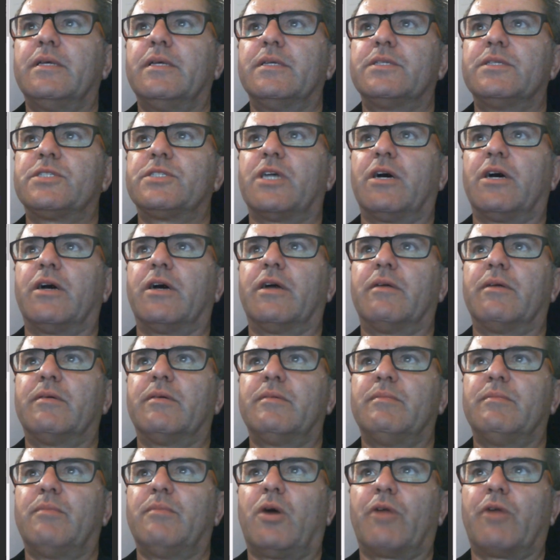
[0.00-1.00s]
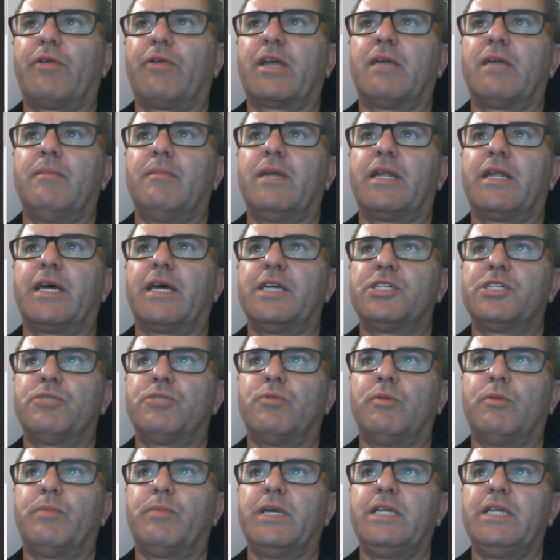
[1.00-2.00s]
So my recommendation
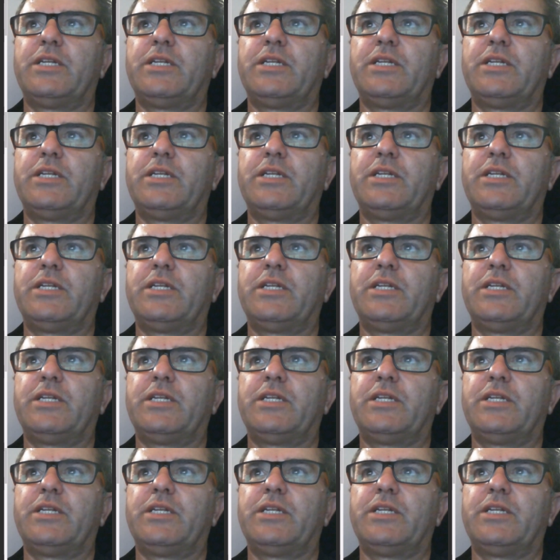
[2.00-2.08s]
would be